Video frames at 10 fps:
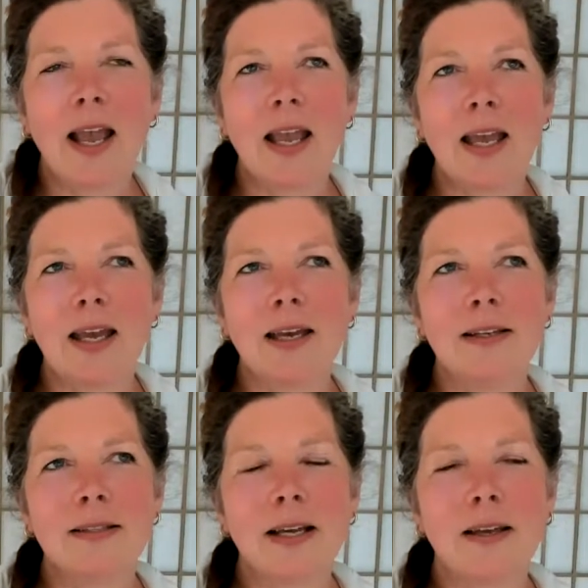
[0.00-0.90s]

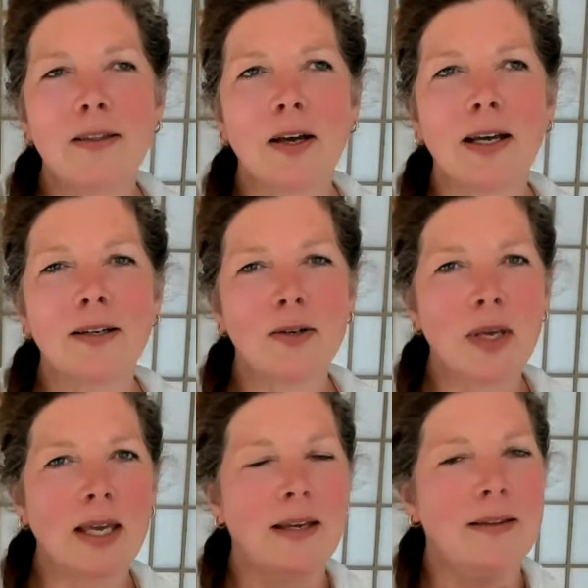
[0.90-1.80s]
And I thought,
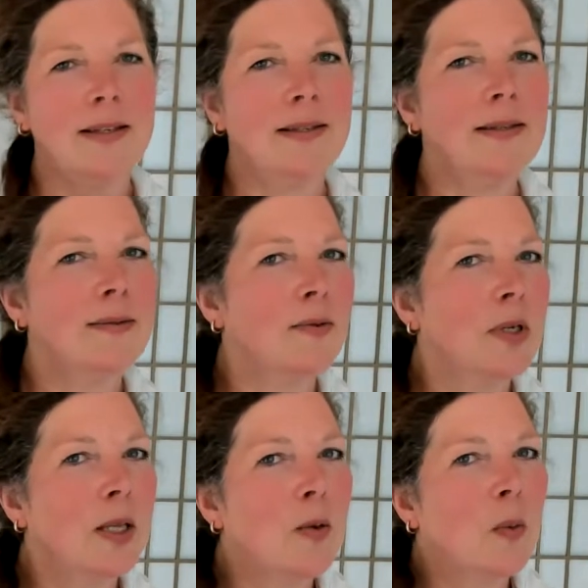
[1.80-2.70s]
okay, this is
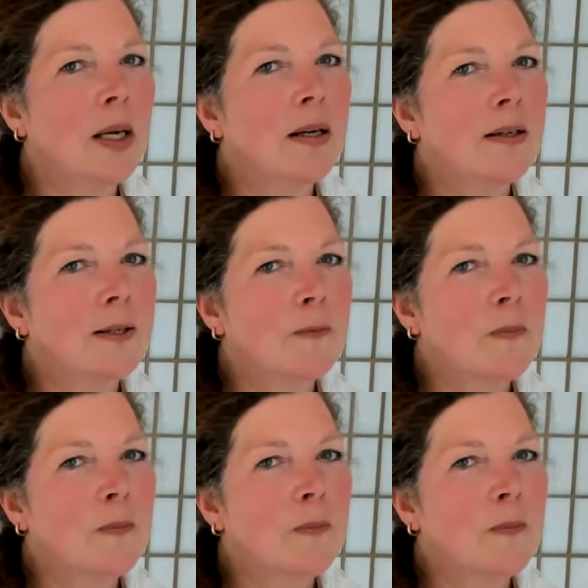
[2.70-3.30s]
really weird.